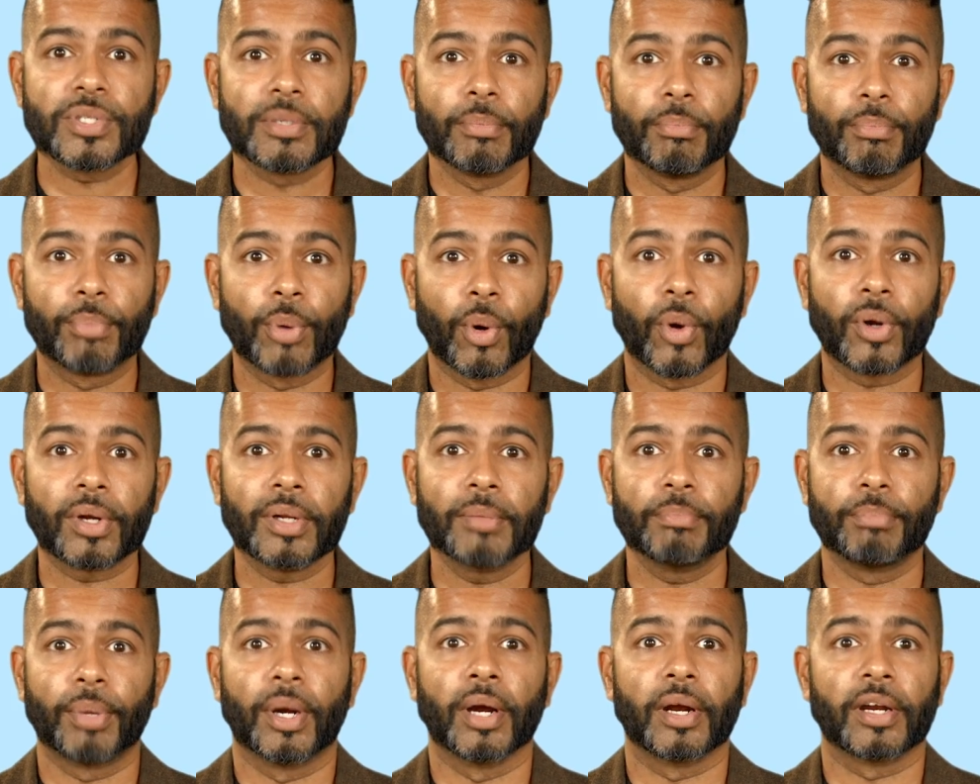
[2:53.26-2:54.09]

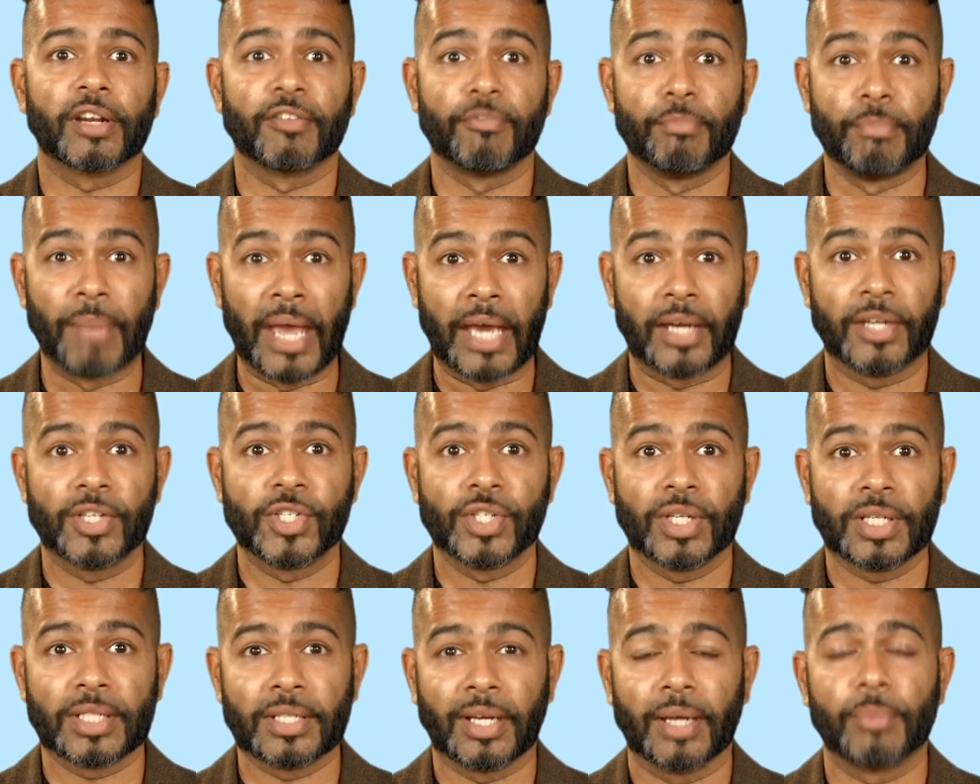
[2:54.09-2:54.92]
important part of
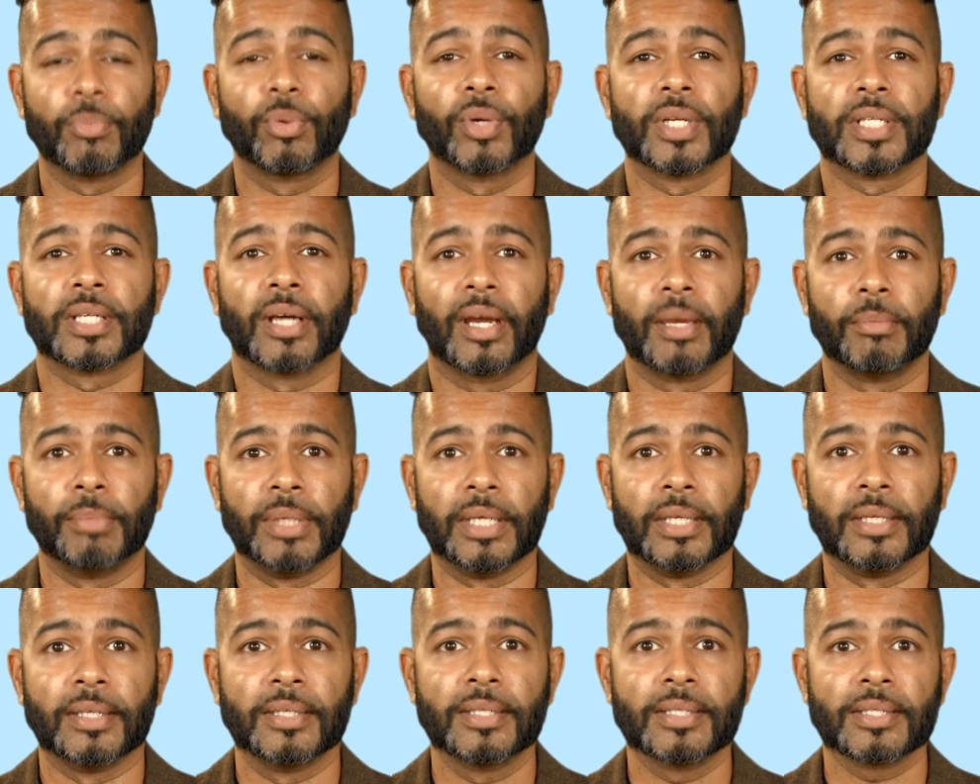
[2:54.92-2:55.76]
managing type 1
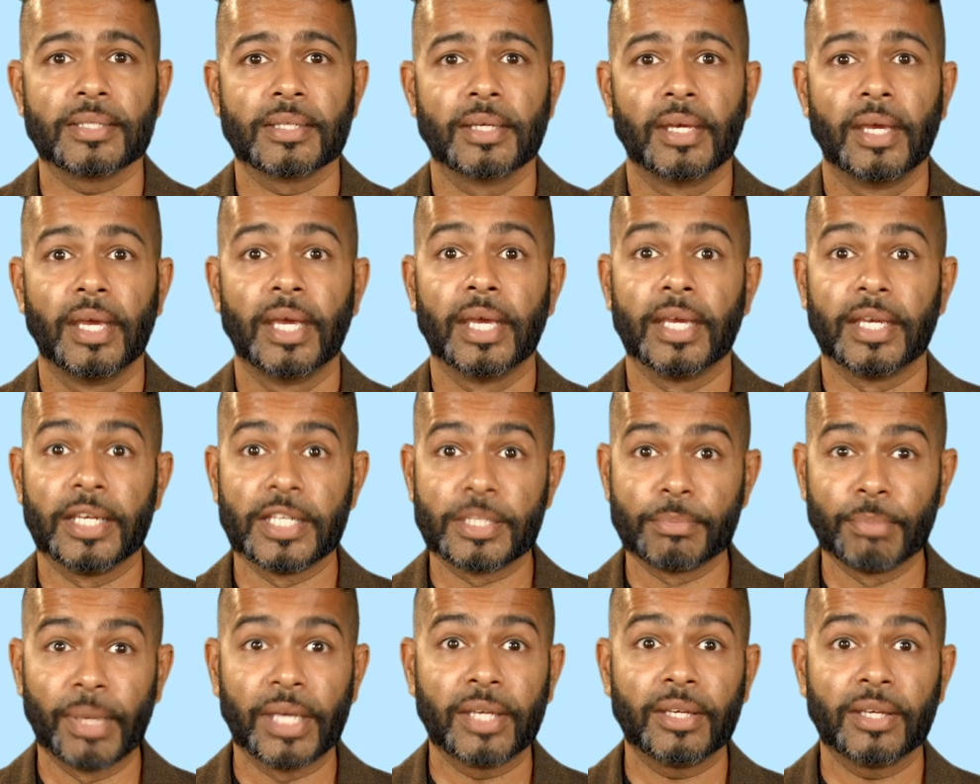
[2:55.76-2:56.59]
diabetes is
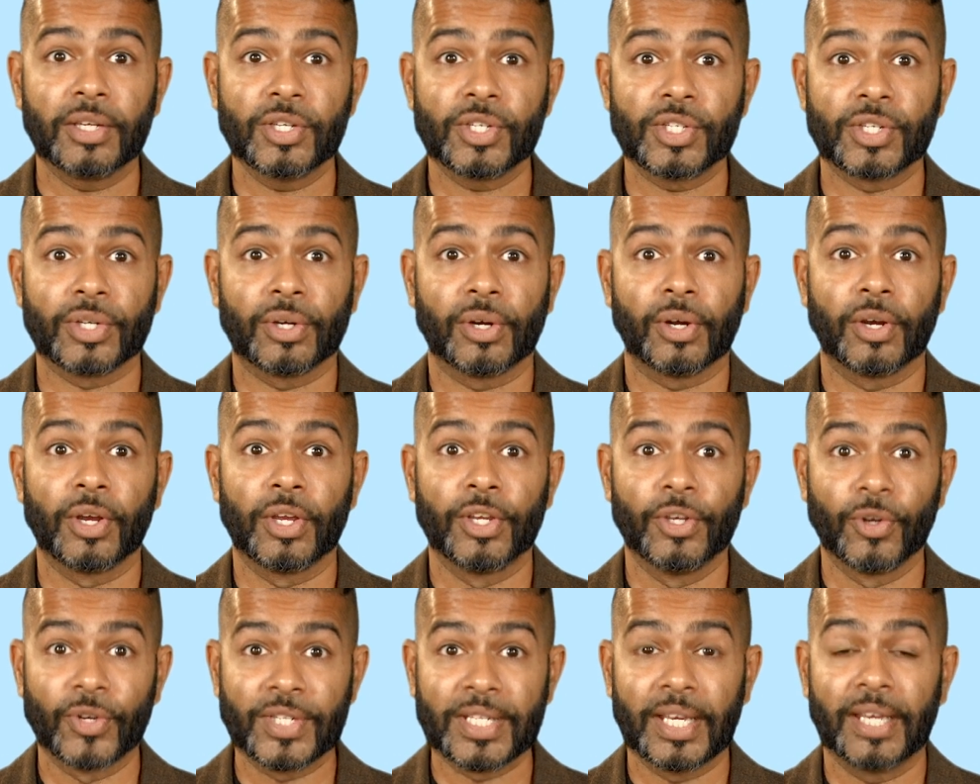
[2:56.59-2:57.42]
making sure
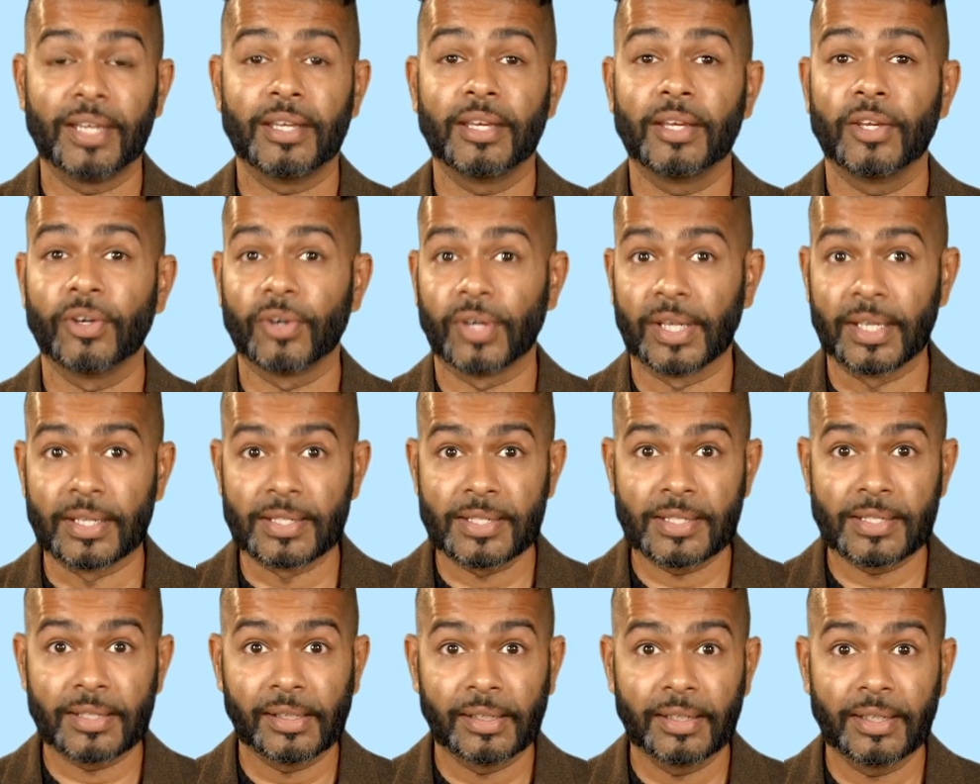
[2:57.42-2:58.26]
you're taking your
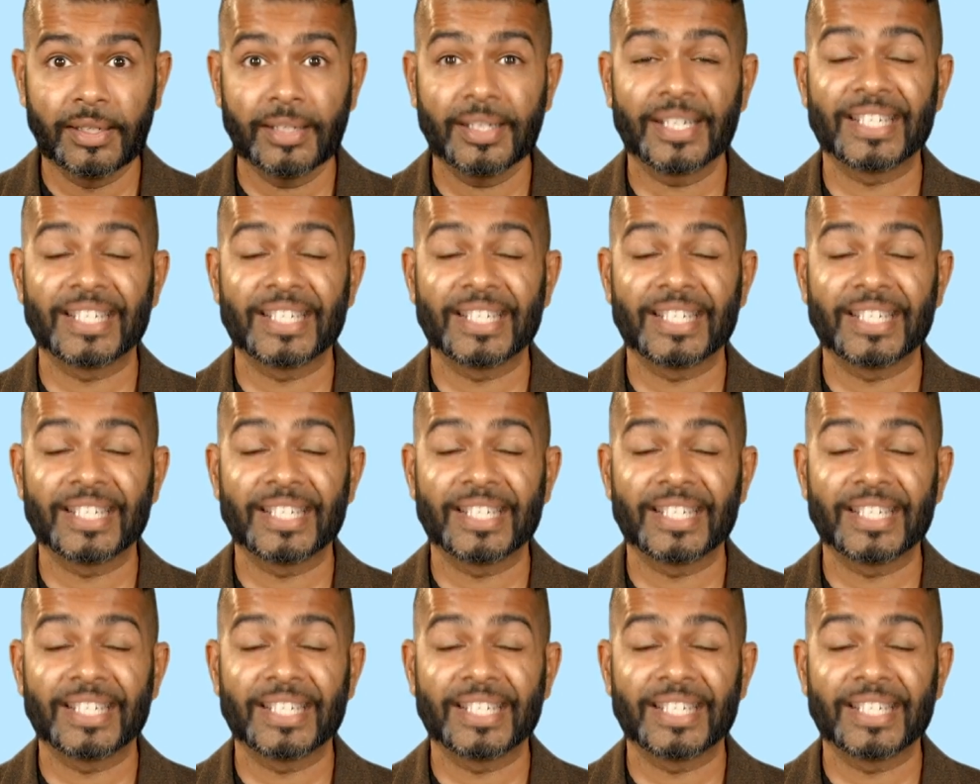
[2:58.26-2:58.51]
insulin